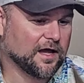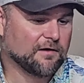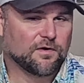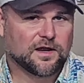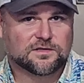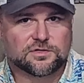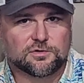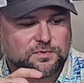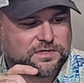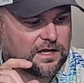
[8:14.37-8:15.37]
I've ran
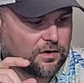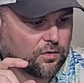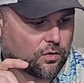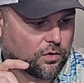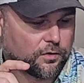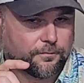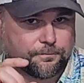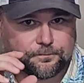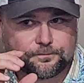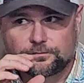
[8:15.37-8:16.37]
SuperTech oil
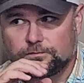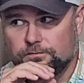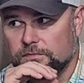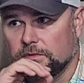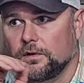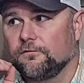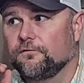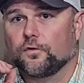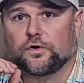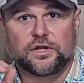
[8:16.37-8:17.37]

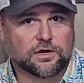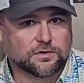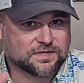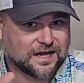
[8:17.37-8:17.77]
for years.